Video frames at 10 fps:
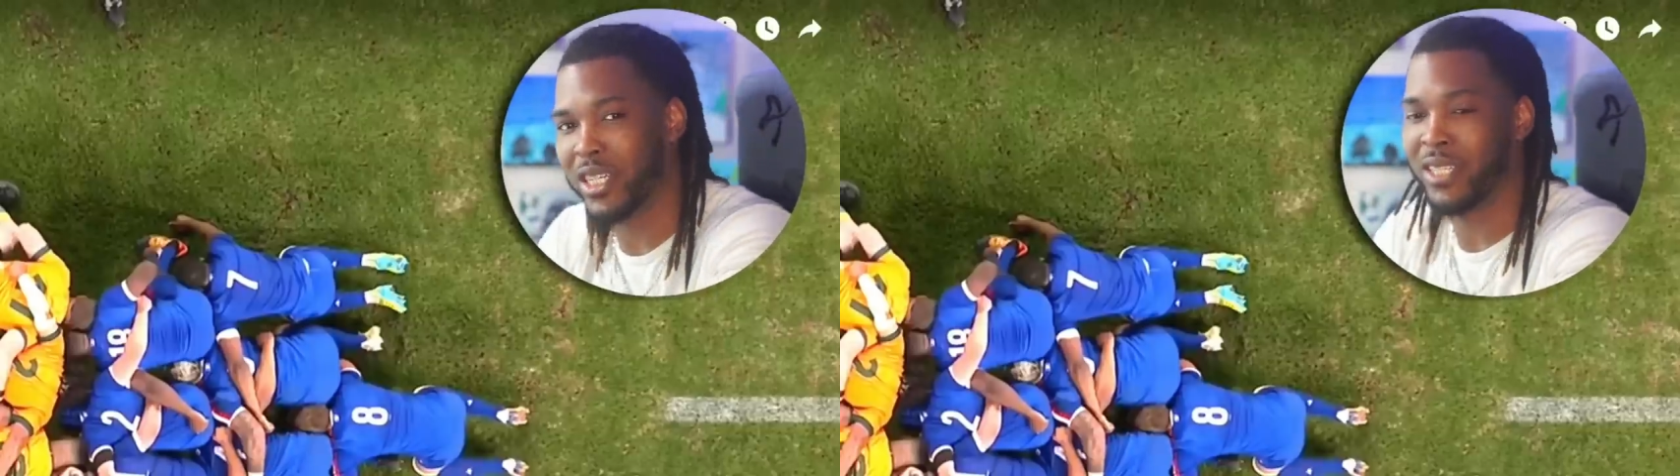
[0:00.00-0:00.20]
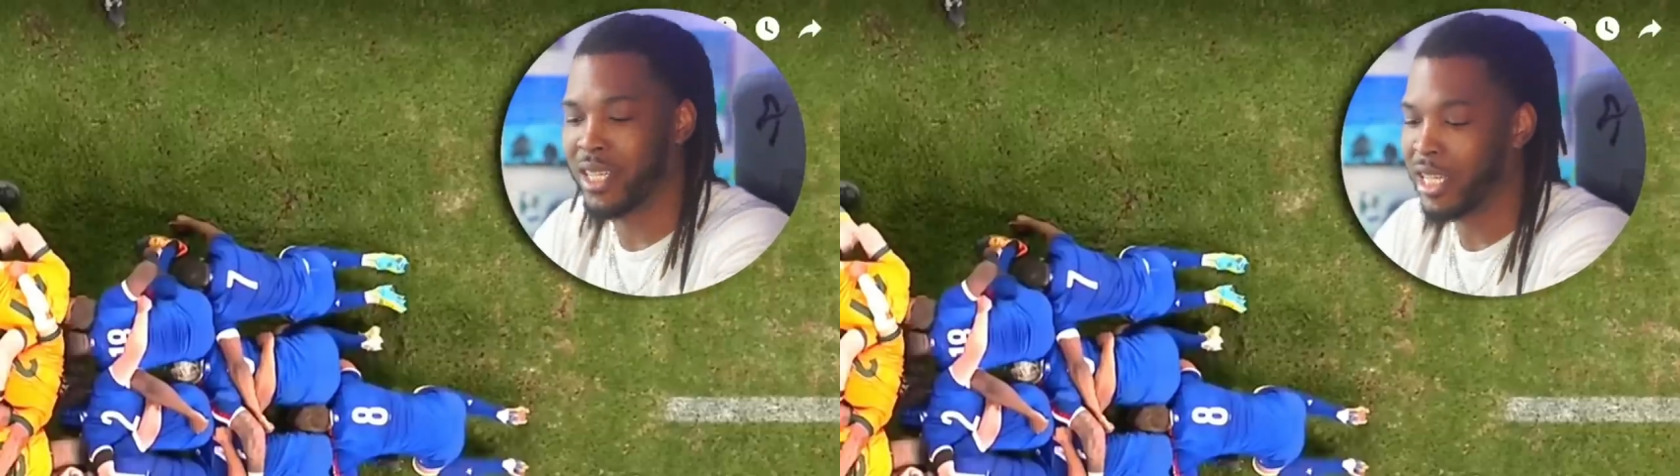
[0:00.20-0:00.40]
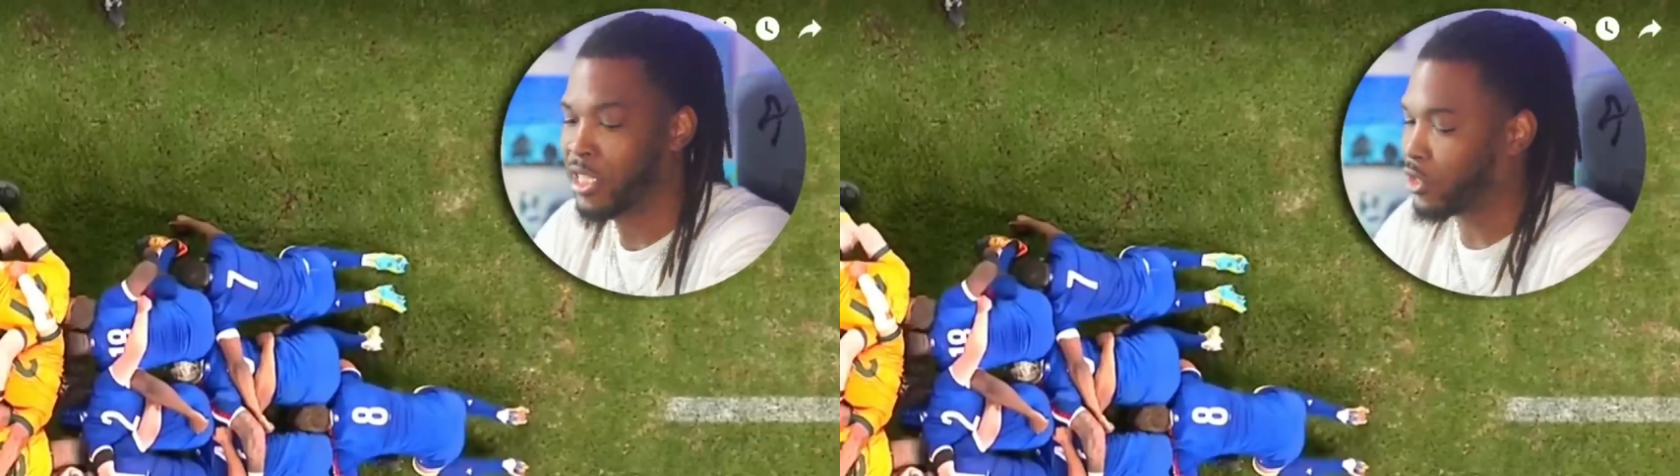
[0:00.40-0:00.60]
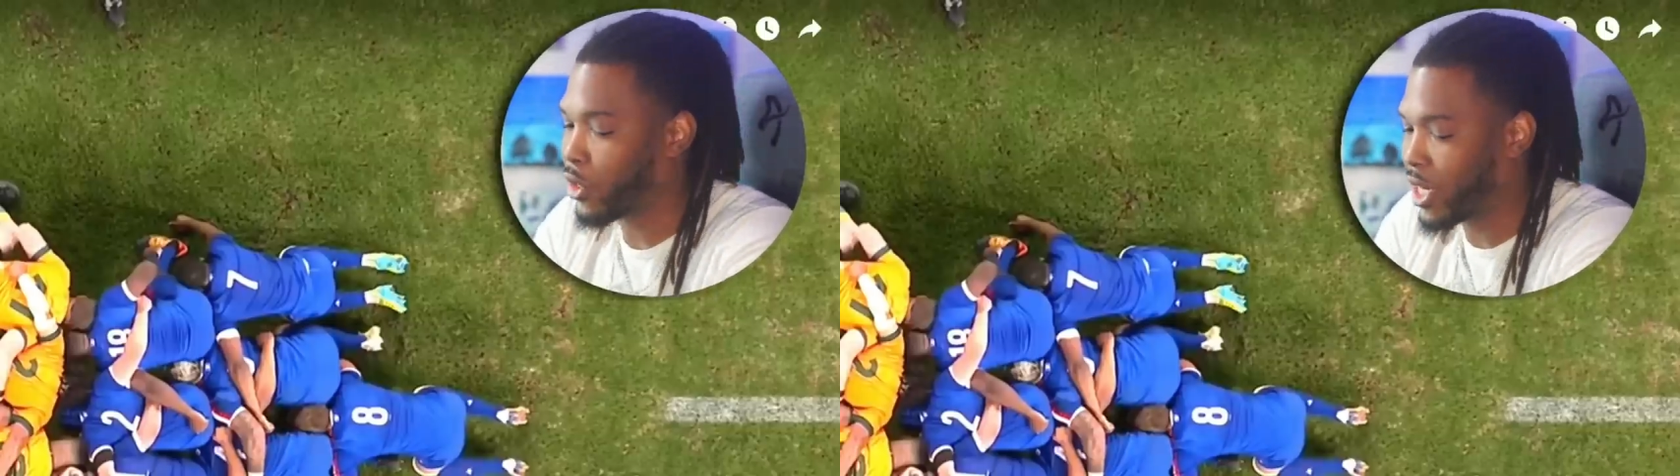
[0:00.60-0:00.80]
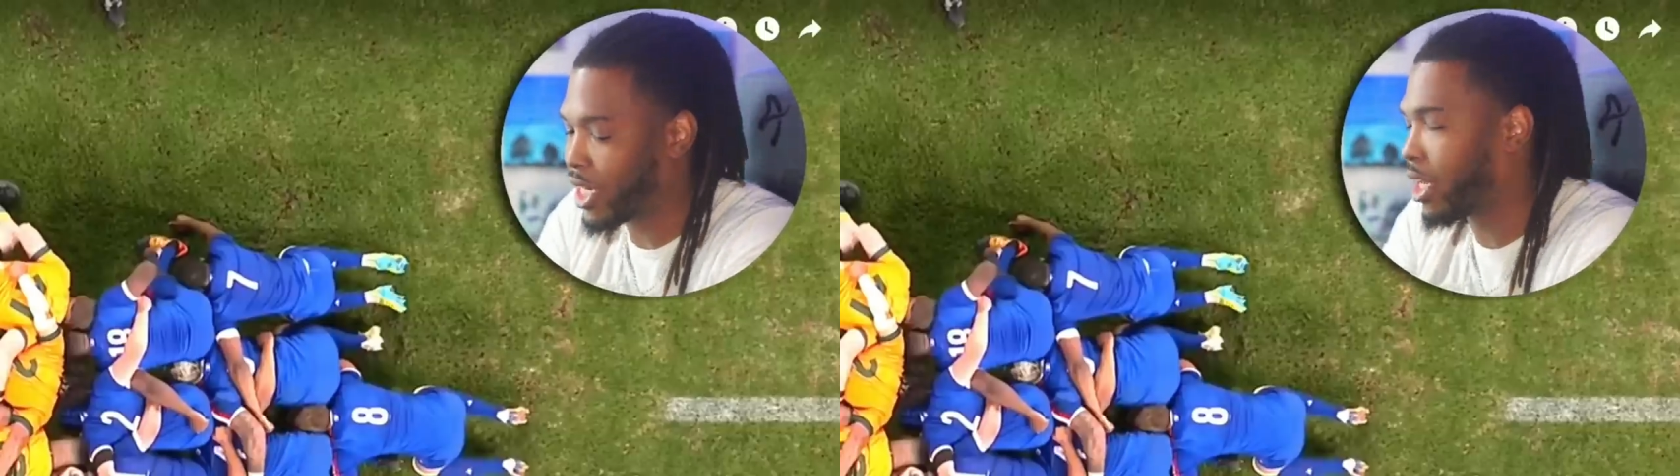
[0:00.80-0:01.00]
So let's go
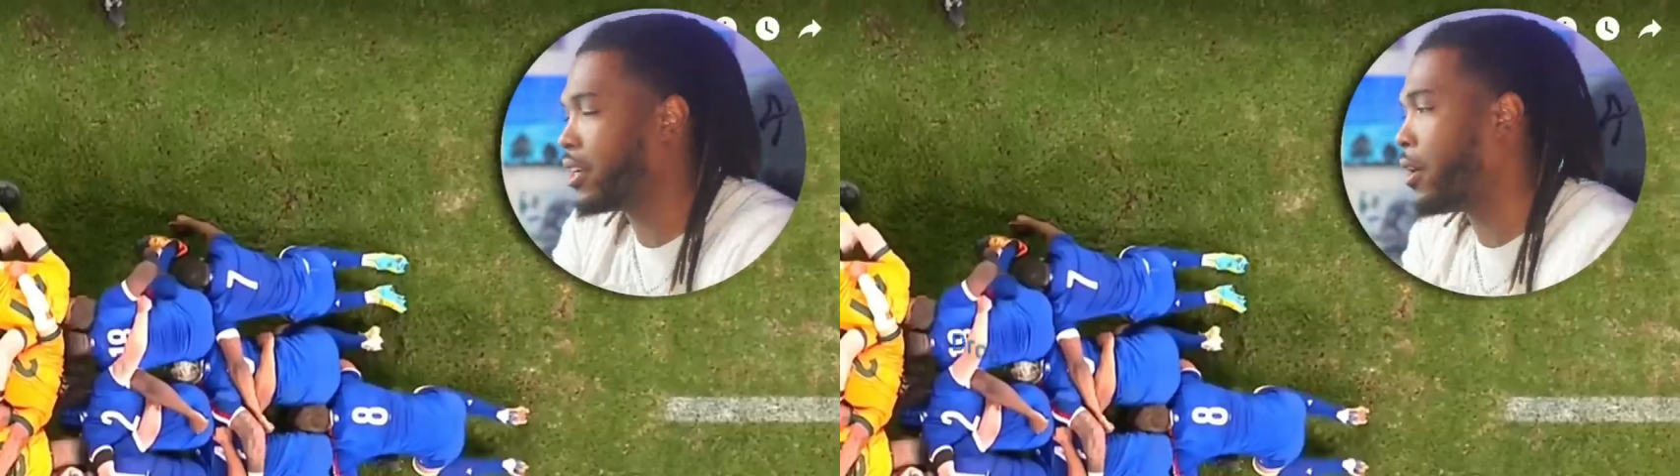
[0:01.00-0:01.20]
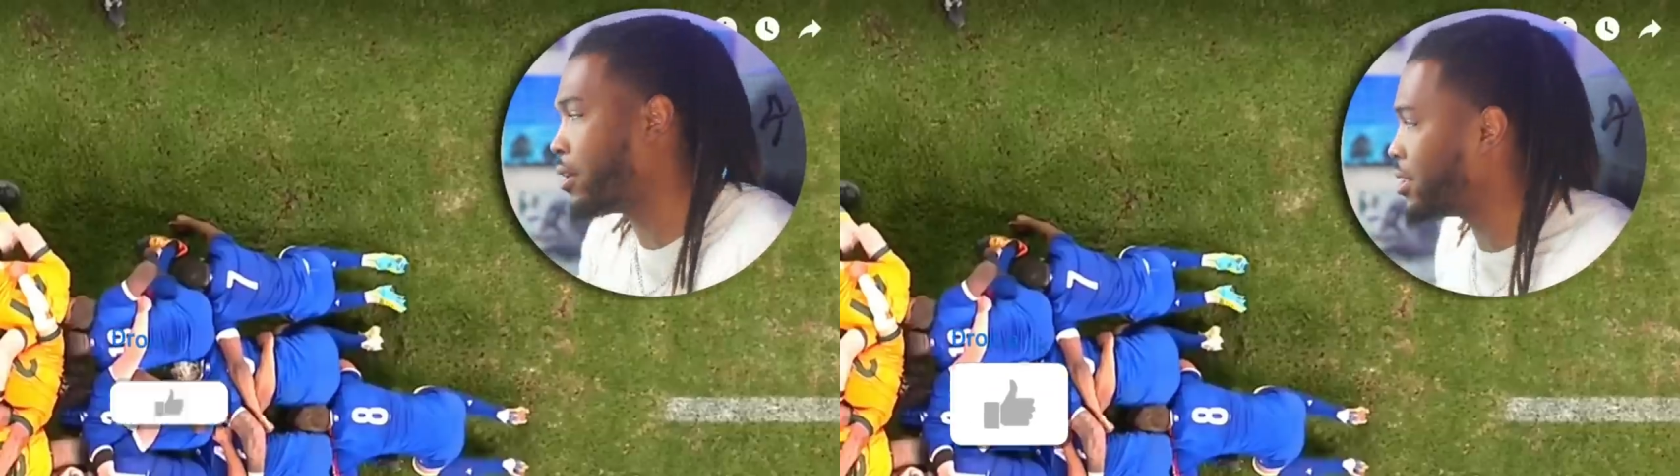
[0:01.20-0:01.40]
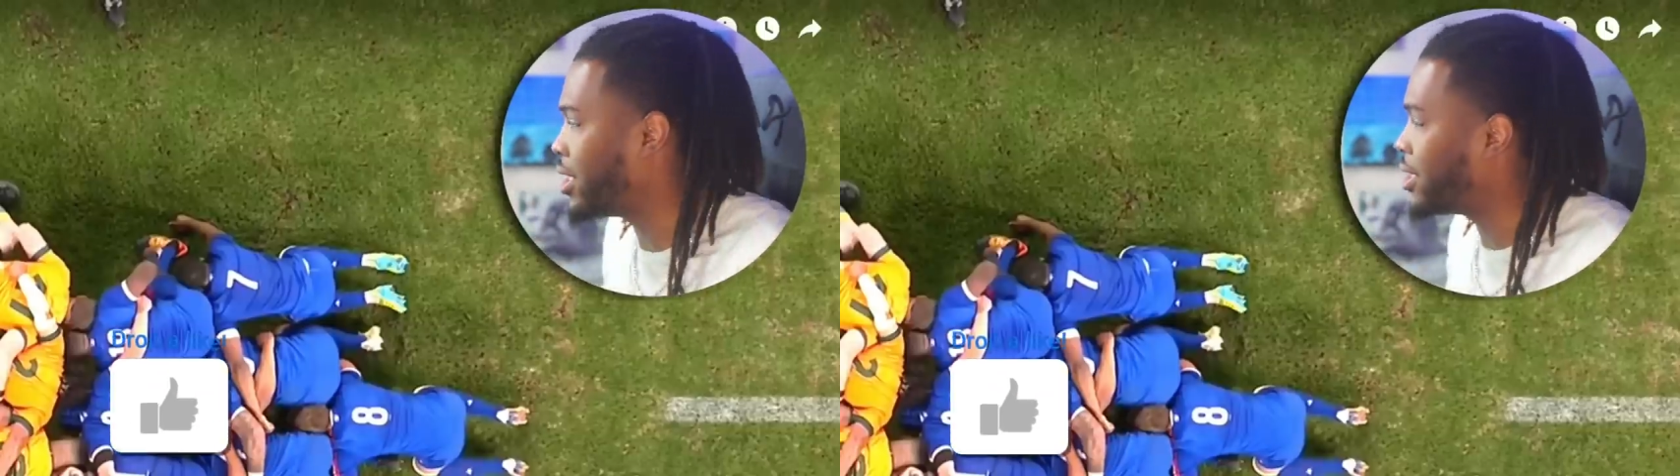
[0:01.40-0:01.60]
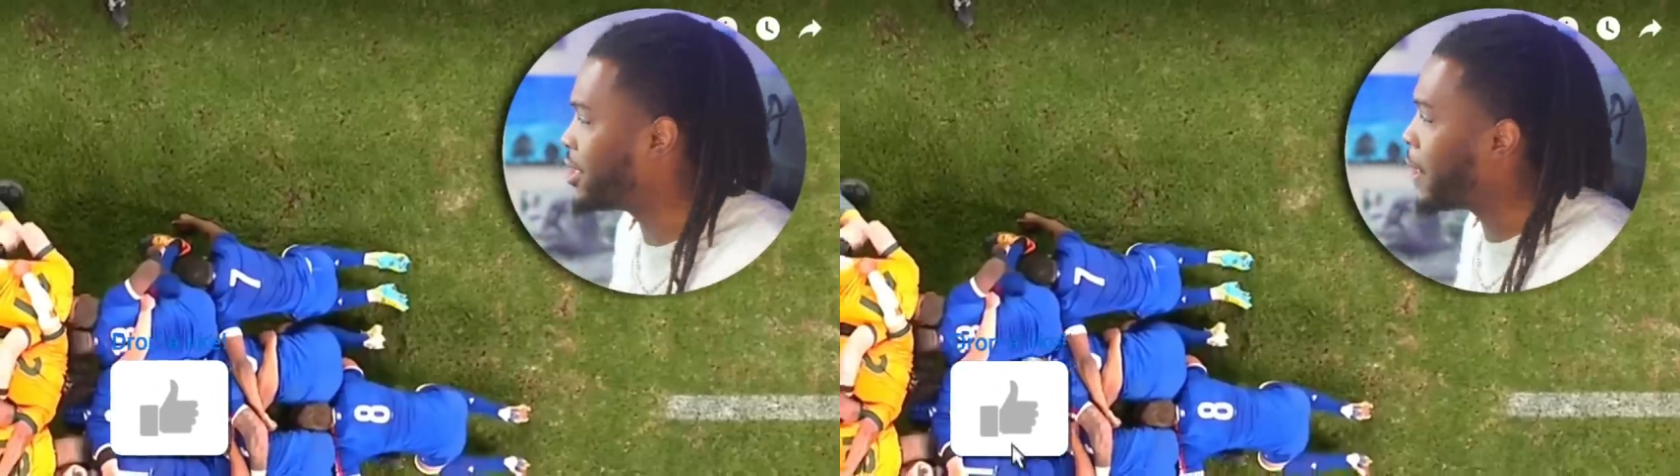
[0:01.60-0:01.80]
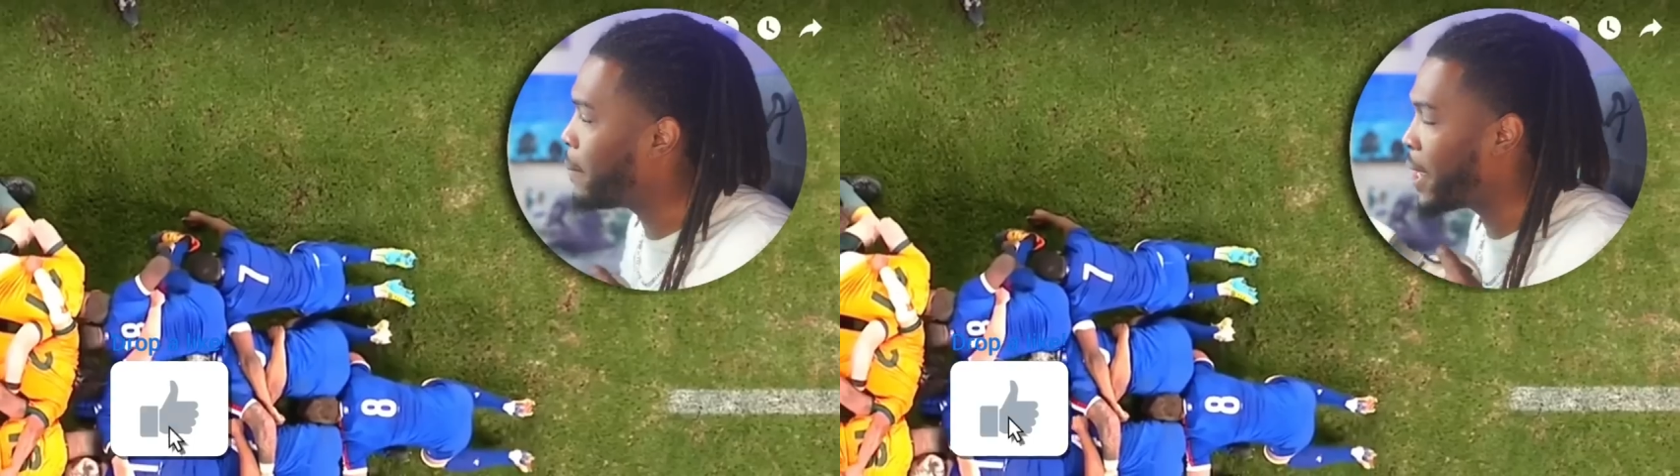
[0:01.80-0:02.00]
ahead and cut out all the
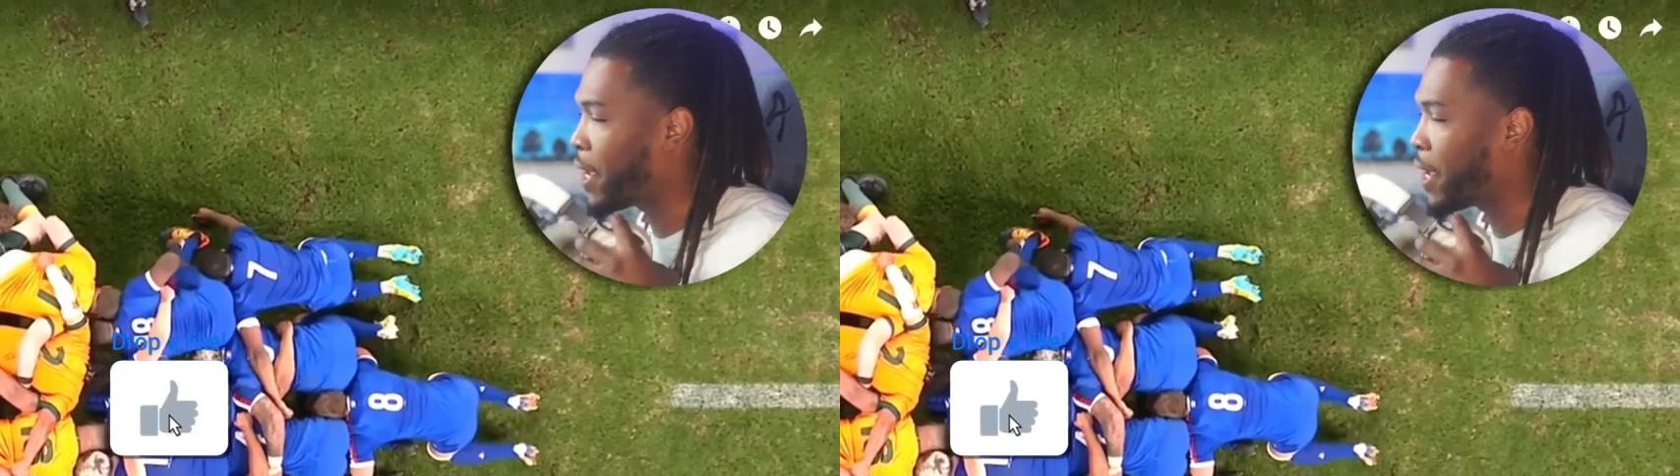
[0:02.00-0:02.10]
chit-chat, man.